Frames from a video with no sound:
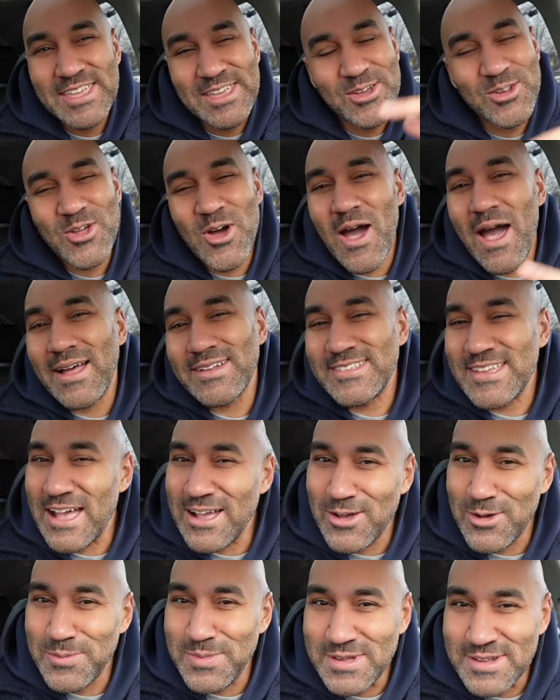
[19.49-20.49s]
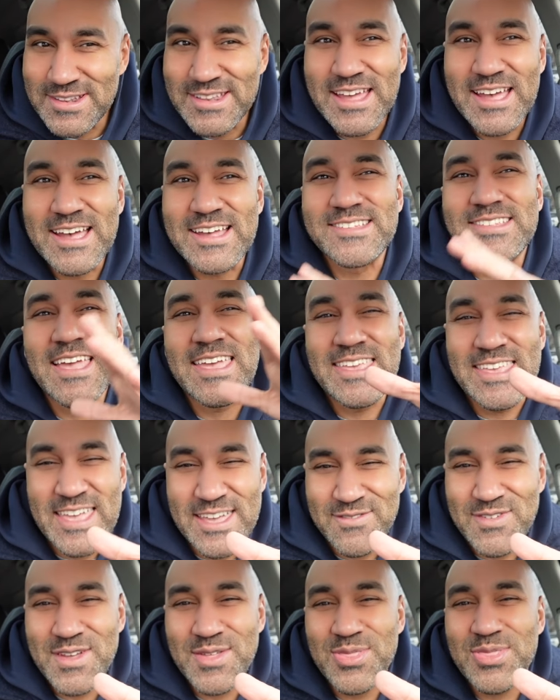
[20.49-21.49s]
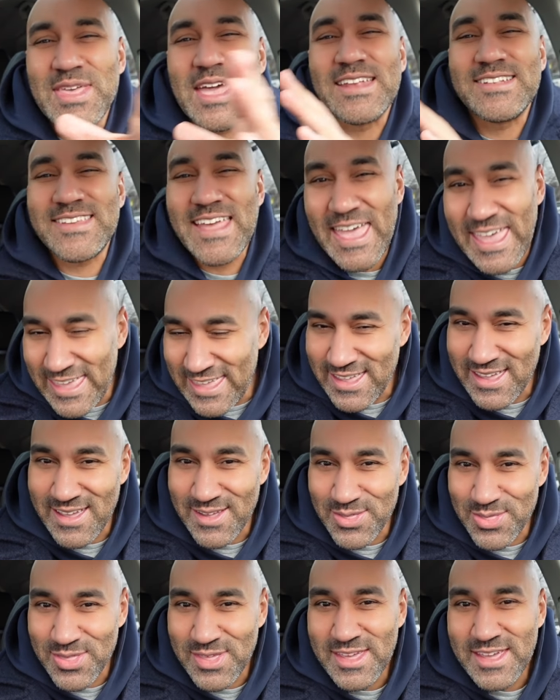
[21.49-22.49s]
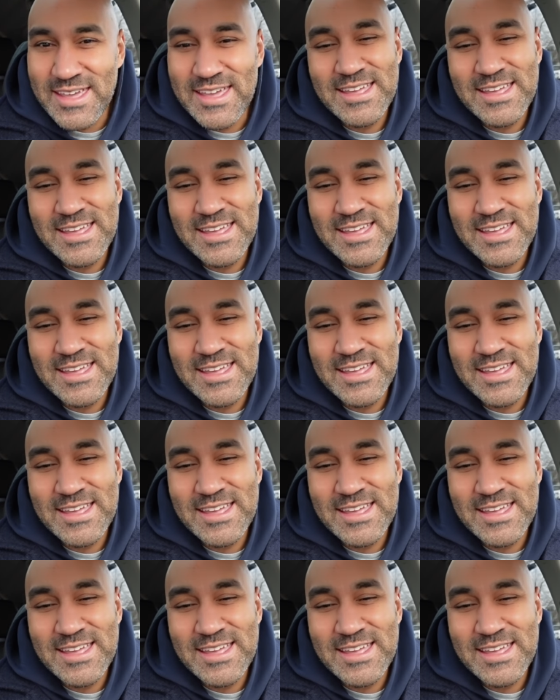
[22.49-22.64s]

You know how Taco Bell does. They giveth, they taketh.